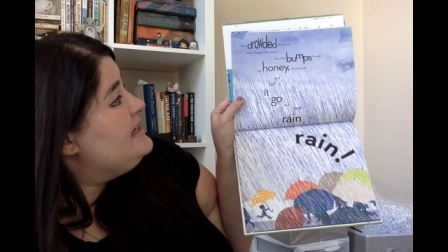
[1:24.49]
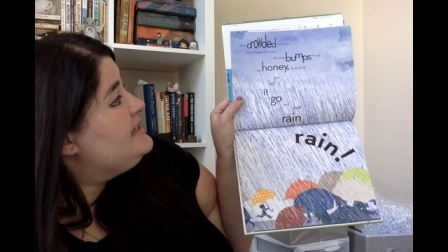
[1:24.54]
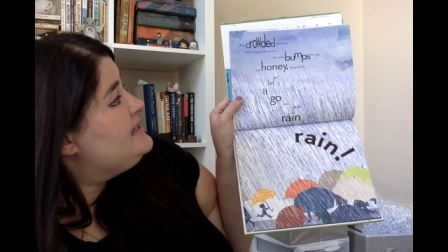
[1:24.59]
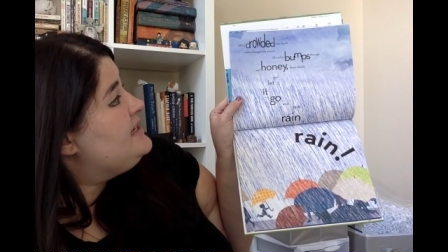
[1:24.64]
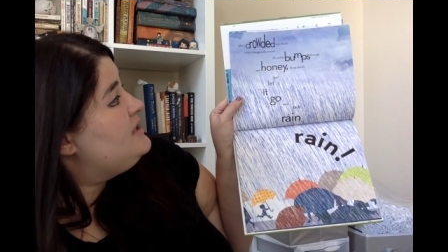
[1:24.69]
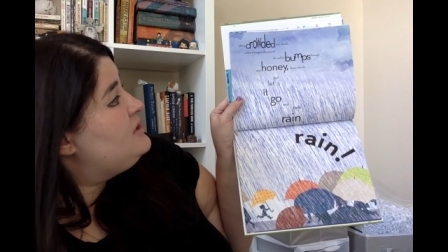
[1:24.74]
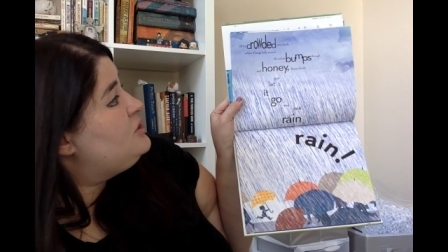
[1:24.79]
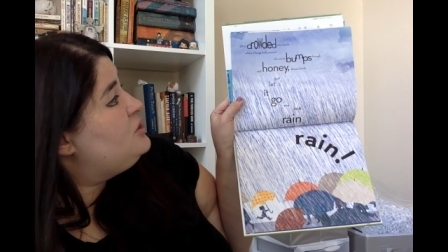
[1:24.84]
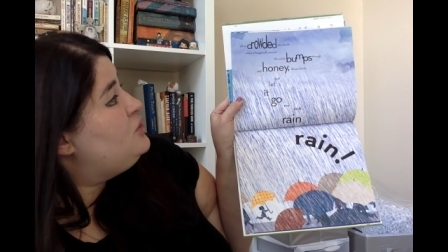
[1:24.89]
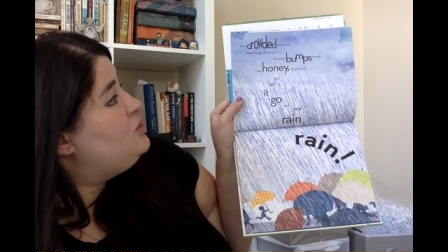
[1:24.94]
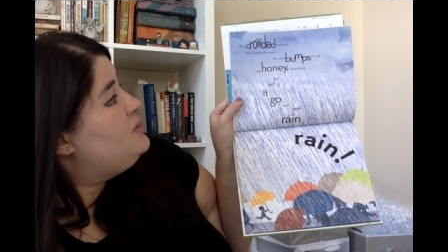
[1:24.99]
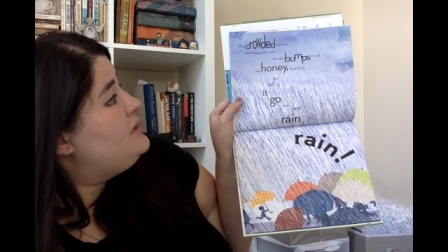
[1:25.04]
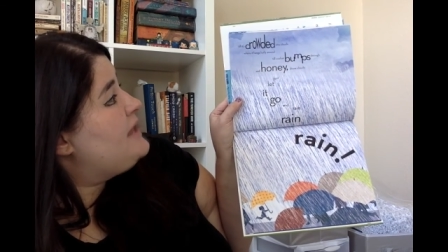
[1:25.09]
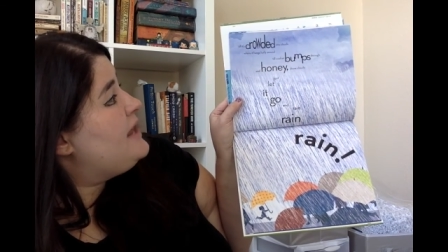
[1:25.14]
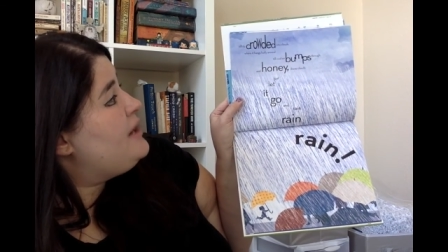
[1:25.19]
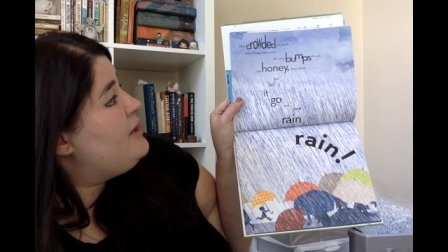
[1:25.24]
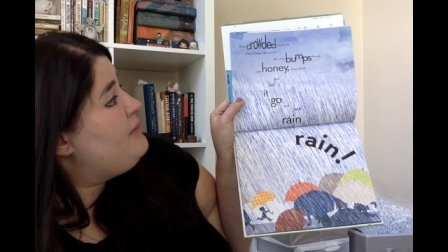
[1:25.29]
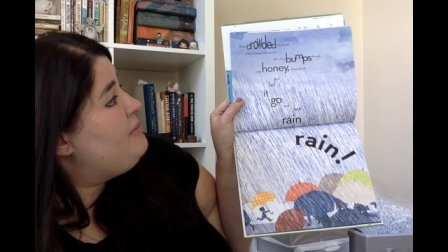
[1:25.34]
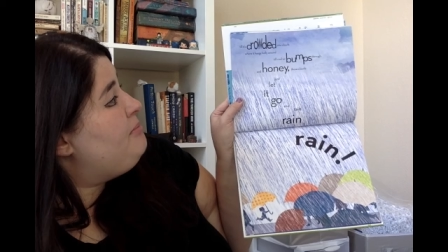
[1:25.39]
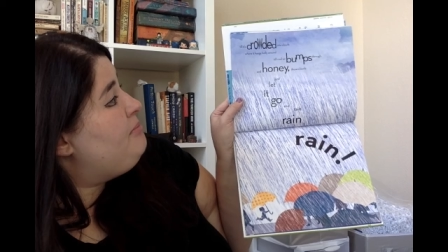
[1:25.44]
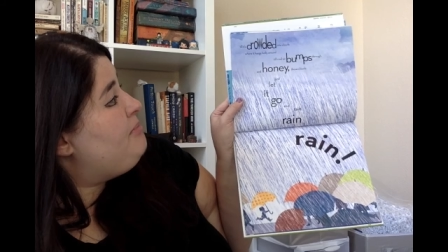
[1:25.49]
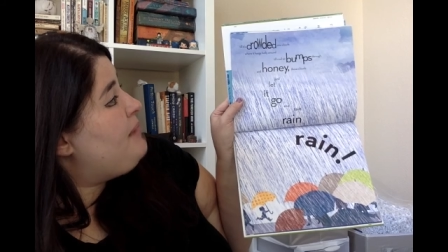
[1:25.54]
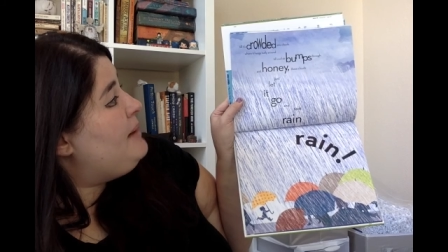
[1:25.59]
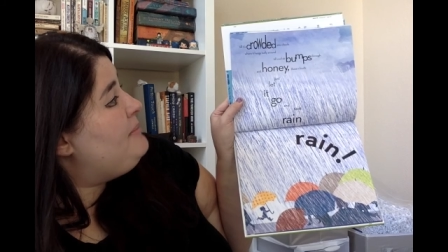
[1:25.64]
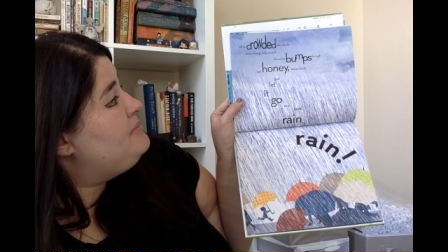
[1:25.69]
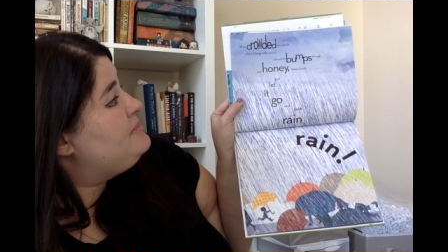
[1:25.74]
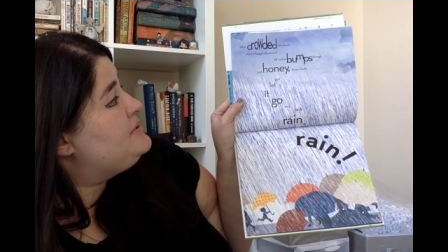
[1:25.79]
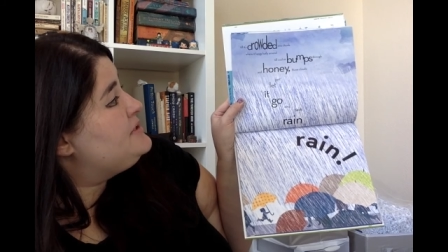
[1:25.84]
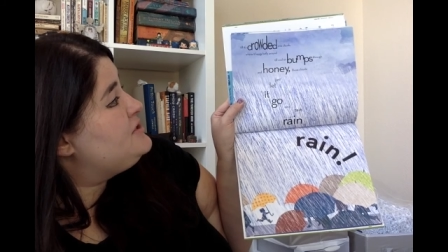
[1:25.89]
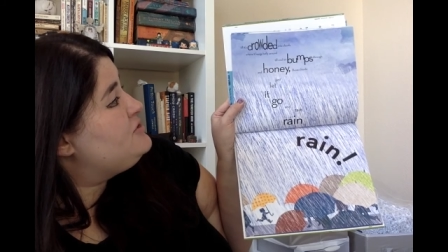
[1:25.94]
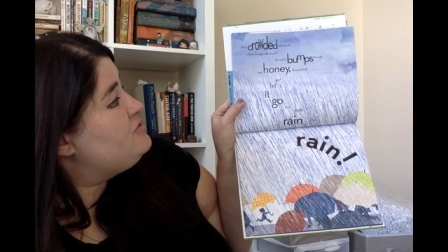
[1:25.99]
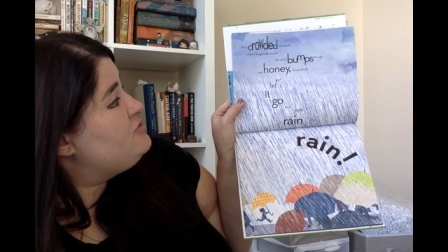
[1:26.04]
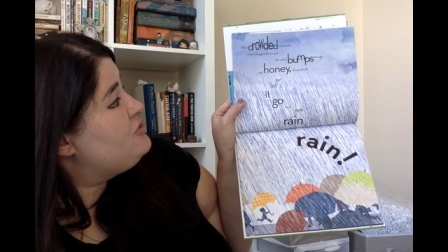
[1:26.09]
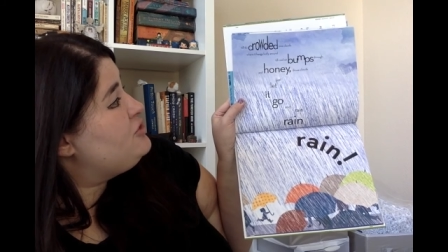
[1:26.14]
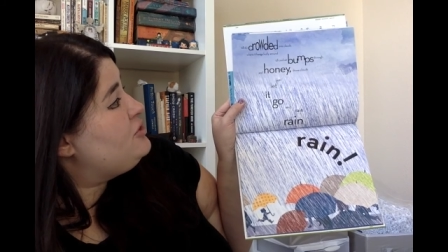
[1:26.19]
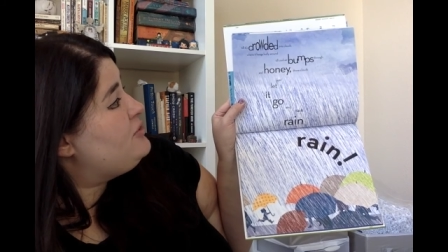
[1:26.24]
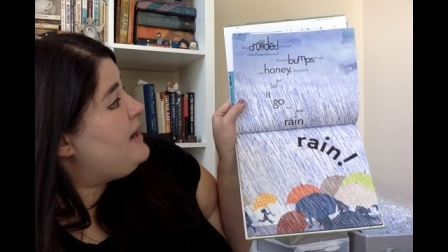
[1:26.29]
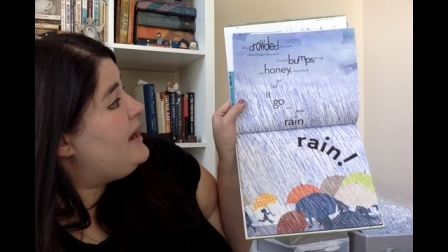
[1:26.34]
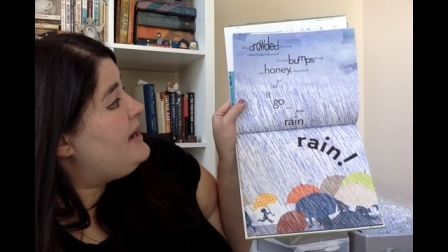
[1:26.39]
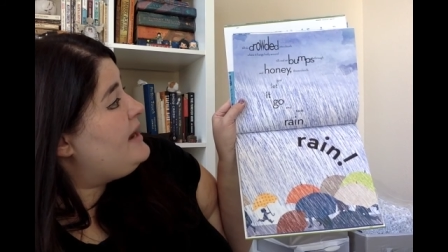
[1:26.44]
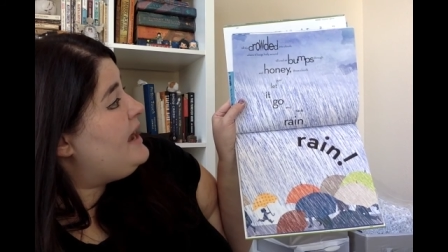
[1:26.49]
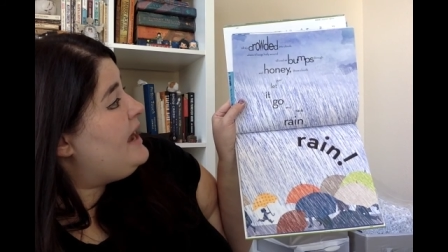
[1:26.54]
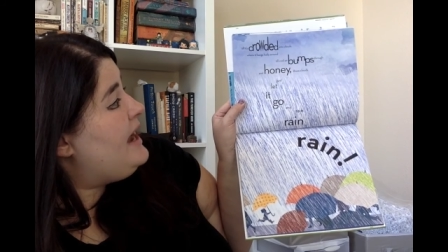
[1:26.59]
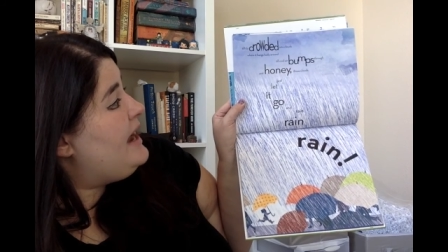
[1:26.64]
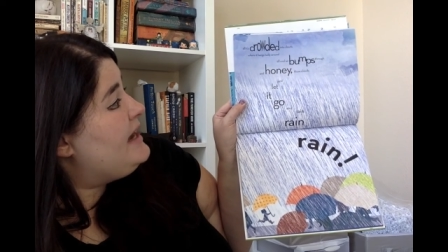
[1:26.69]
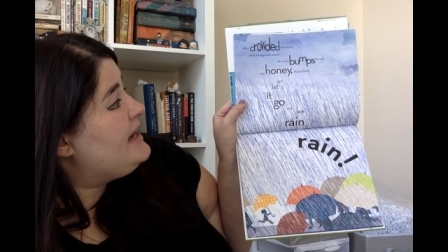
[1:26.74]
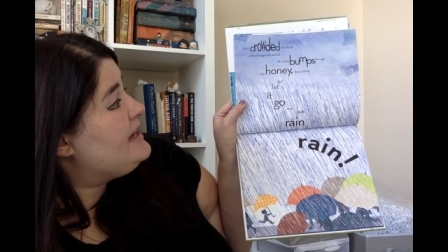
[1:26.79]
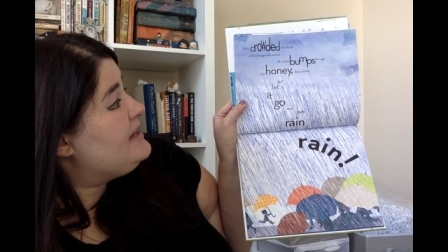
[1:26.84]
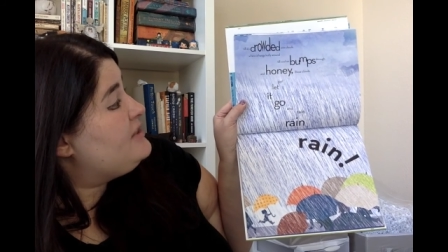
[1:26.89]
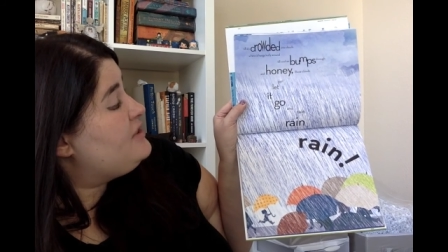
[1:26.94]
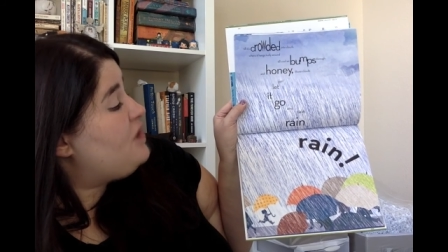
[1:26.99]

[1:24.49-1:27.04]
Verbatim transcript: till cool air bumps through, and honey,